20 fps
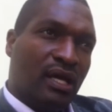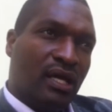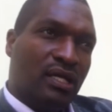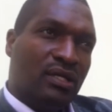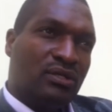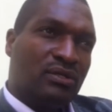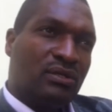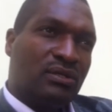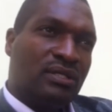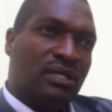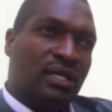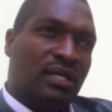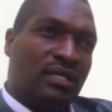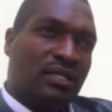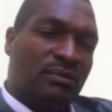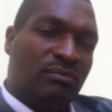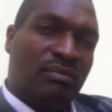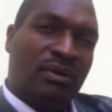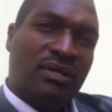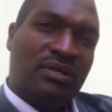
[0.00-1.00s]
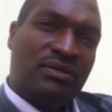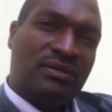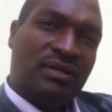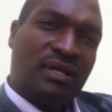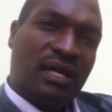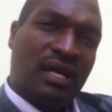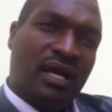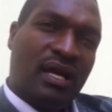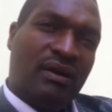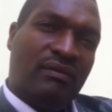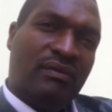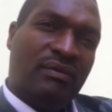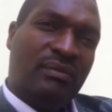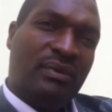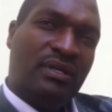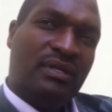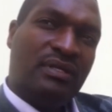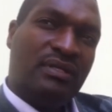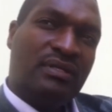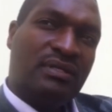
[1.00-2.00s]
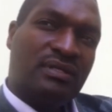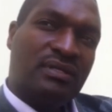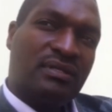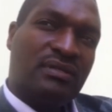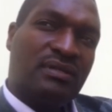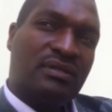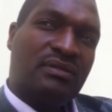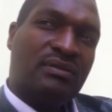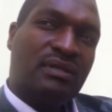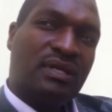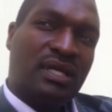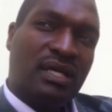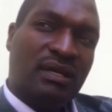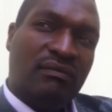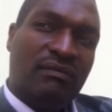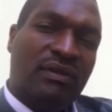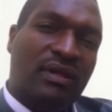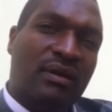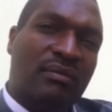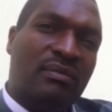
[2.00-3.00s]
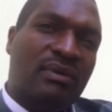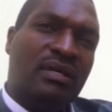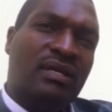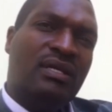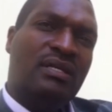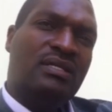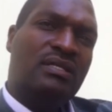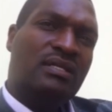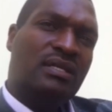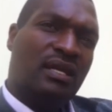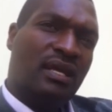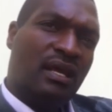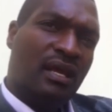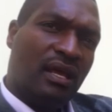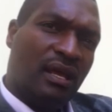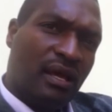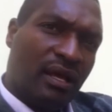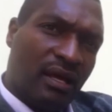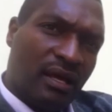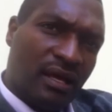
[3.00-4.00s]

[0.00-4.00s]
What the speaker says: it totally depends on the government to give them each year